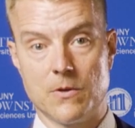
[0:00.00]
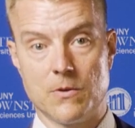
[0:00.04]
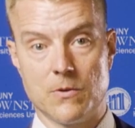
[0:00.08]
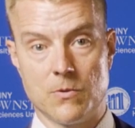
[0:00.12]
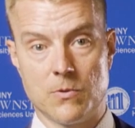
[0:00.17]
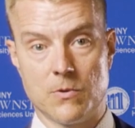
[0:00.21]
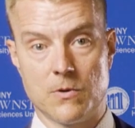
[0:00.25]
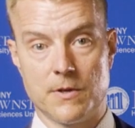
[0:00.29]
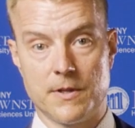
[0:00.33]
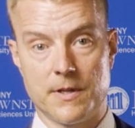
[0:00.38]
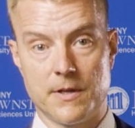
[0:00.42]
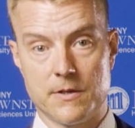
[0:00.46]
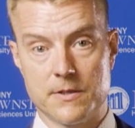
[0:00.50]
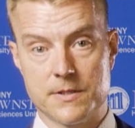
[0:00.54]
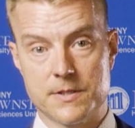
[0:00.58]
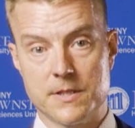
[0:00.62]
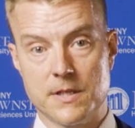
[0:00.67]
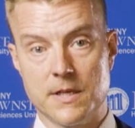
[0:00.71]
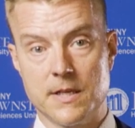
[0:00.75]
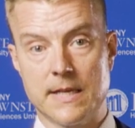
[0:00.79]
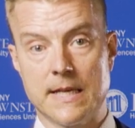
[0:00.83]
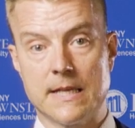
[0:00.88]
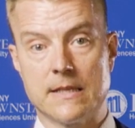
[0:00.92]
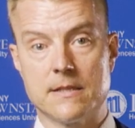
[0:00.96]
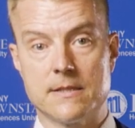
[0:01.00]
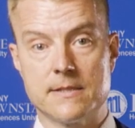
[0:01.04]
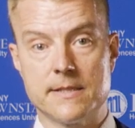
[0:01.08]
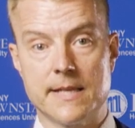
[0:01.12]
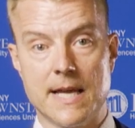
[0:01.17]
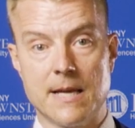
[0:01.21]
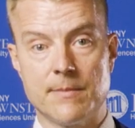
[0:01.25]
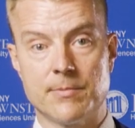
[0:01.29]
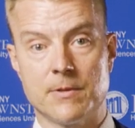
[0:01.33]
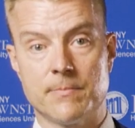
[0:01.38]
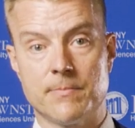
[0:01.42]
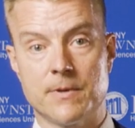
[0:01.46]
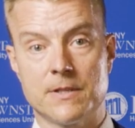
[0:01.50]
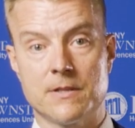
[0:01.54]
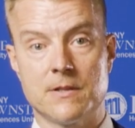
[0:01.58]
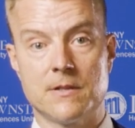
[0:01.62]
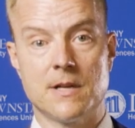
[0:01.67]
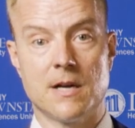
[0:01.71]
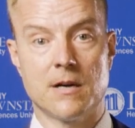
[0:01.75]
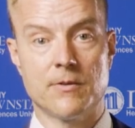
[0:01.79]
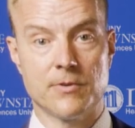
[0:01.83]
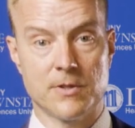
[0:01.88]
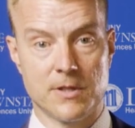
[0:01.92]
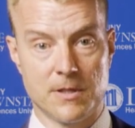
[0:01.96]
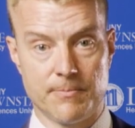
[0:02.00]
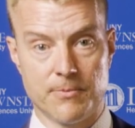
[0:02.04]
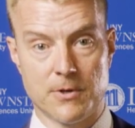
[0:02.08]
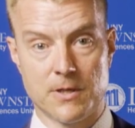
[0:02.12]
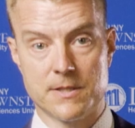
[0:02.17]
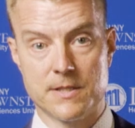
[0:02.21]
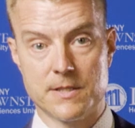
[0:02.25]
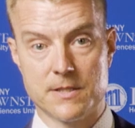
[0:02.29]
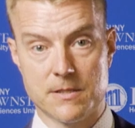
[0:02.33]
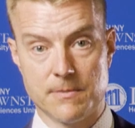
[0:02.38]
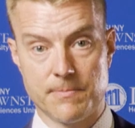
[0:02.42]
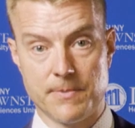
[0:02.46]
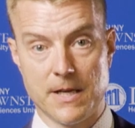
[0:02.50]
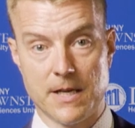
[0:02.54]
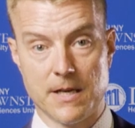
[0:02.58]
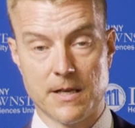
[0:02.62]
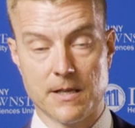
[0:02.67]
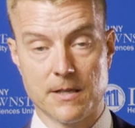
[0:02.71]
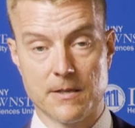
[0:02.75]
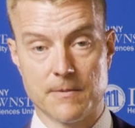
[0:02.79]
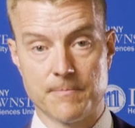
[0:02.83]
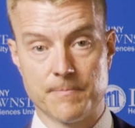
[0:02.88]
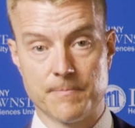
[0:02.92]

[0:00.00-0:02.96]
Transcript: or they're sitting at the table, but they're not really participating.